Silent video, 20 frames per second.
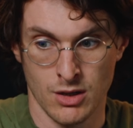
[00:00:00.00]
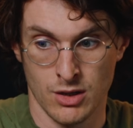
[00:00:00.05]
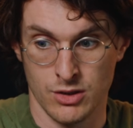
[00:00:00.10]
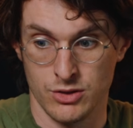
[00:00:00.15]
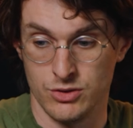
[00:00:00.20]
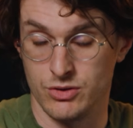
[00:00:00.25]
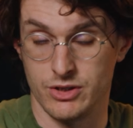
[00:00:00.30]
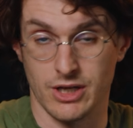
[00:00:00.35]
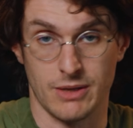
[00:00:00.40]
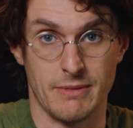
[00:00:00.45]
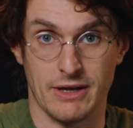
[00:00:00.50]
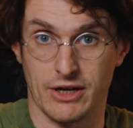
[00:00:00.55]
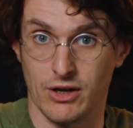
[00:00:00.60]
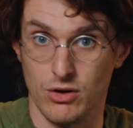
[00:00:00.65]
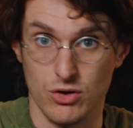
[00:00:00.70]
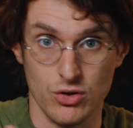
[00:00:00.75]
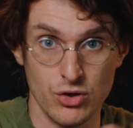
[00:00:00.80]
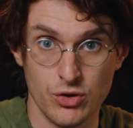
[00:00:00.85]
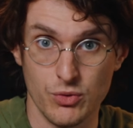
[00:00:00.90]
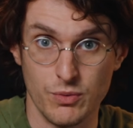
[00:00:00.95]
You can make a
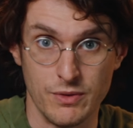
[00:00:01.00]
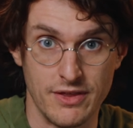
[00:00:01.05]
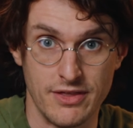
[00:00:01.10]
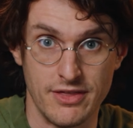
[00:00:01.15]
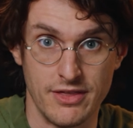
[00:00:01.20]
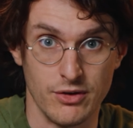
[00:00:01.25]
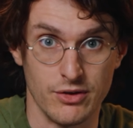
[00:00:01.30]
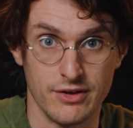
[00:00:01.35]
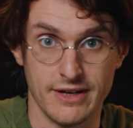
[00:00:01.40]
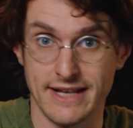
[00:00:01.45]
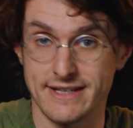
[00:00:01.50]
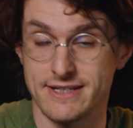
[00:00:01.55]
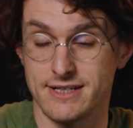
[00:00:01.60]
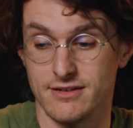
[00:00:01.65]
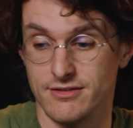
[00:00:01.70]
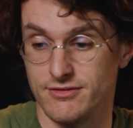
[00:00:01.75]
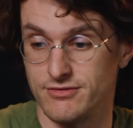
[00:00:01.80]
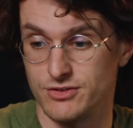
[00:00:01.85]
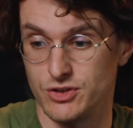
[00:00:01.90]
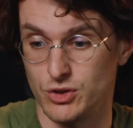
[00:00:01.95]
look with the
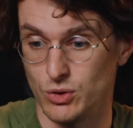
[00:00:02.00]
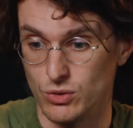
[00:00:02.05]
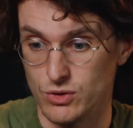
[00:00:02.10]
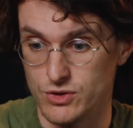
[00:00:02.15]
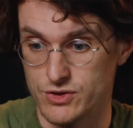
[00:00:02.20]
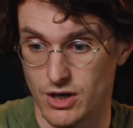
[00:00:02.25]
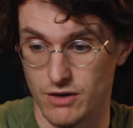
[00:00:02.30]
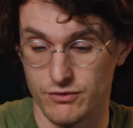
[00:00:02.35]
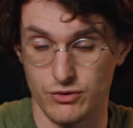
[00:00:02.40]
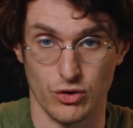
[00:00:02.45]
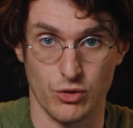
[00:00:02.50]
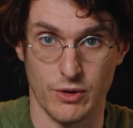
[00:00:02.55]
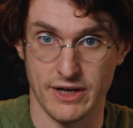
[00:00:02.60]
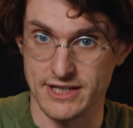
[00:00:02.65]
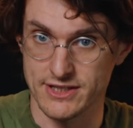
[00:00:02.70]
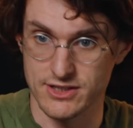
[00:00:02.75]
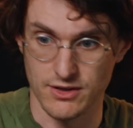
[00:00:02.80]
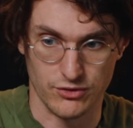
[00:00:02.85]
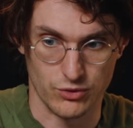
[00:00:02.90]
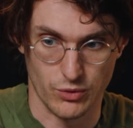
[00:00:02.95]
native tools of your
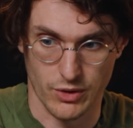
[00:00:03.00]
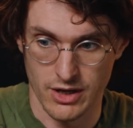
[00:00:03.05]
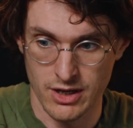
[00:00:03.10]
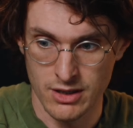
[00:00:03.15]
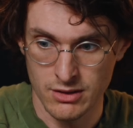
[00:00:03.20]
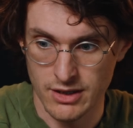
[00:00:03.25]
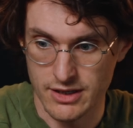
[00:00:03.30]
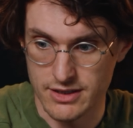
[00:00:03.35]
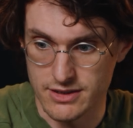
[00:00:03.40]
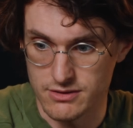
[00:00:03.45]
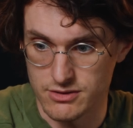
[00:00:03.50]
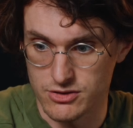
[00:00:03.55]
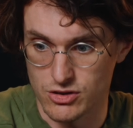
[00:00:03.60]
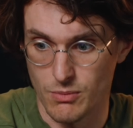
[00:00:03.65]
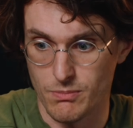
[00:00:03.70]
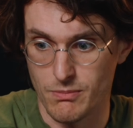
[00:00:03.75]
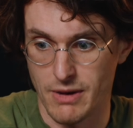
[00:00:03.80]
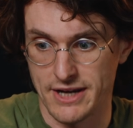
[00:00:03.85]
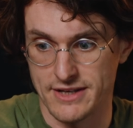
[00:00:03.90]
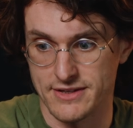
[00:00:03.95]
grading software, and
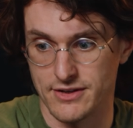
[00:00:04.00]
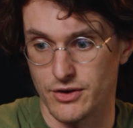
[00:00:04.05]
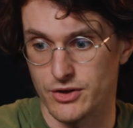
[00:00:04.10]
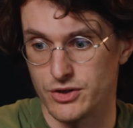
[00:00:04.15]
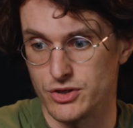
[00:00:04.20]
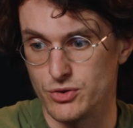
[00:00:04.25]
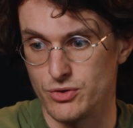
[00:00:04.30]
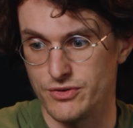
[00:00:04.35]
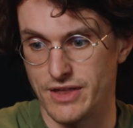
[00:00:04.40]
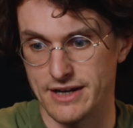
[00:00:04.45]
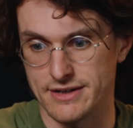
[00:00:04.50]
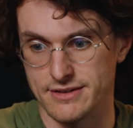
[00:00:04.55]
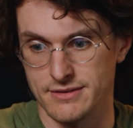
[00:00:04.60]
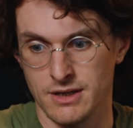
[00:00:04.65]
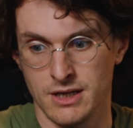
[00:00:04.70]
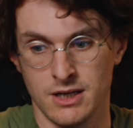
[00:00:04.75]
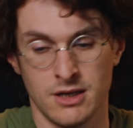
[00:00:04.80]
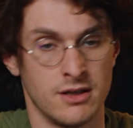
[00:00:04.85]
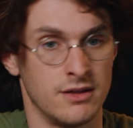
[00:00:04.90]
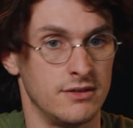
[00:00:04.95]
some might argue that
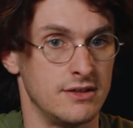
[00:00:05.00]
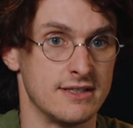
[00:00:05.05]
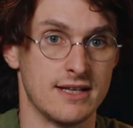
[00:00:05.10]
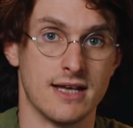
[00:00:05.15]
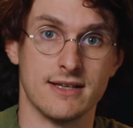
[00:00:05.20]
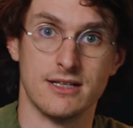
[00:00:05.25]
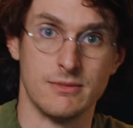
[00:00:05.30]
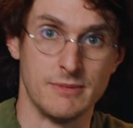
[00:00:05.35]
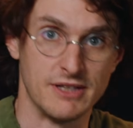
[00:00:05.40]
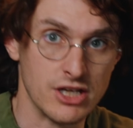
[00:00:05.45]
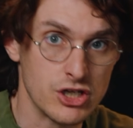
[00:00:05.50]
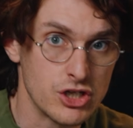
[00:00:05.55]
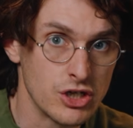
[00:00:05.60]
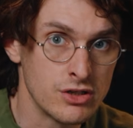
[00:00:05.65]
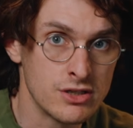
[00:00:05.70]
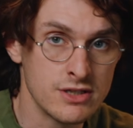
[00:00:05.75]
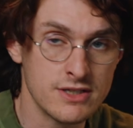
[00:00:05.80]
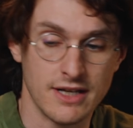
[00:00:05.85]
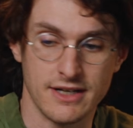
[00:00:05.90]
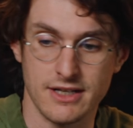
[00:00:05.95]
this has
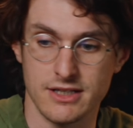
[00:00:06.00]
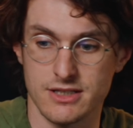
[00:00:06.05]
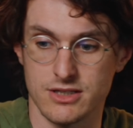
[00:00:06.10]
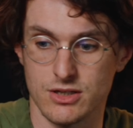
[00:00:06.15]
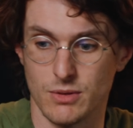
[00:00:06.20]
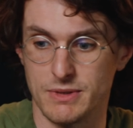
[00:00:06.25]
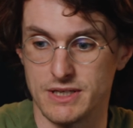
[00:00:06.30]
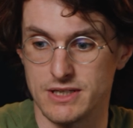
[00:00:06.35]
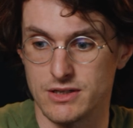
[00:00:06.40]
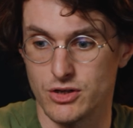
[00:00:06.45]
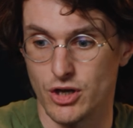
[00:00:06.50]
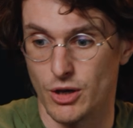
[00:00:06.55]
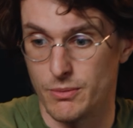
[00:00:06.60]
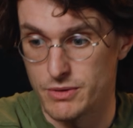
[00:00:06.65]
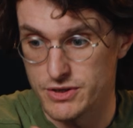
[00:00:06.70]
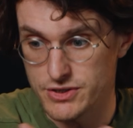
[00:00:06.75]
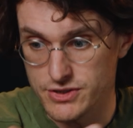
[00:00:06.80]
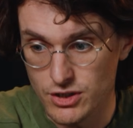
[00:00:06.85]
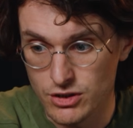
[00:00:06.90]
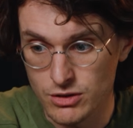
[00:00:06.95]
limitations, that it's a bit
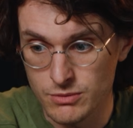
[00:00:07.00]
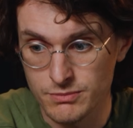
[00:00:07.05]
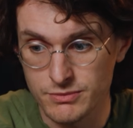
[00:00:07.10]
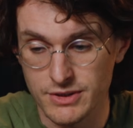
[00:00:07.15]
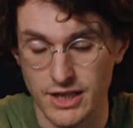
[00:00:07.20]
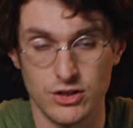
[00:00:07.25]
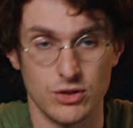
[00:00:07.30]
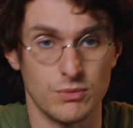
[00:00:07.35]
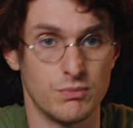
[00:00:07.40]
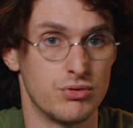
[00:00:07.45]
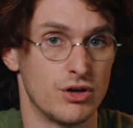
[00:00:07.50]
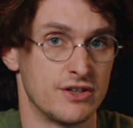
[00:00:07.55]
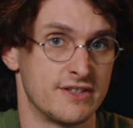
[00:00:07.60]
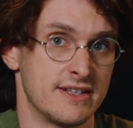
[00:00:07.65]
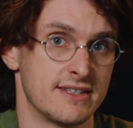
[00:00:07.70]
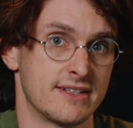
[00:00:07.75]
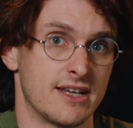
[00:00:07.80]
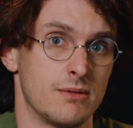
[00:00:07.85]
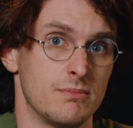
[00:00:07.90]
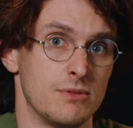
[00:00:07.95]
cumbersome, that the
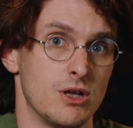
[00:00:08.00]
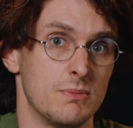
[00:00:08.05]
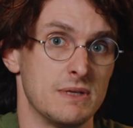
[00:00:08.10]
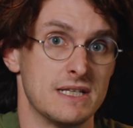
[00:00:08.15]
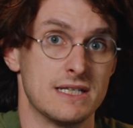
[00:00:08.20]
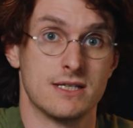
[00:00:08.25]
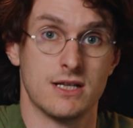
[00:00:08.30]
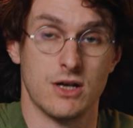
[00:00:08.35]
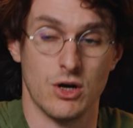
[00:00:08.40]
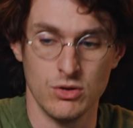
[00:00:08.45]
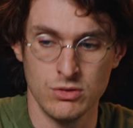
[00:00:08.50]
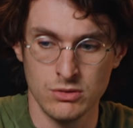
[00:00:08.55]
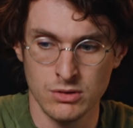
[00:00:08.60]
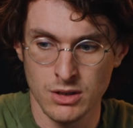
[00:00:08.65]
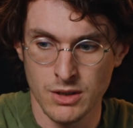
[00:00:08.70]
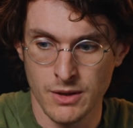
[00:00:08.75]
process can be a bit slow.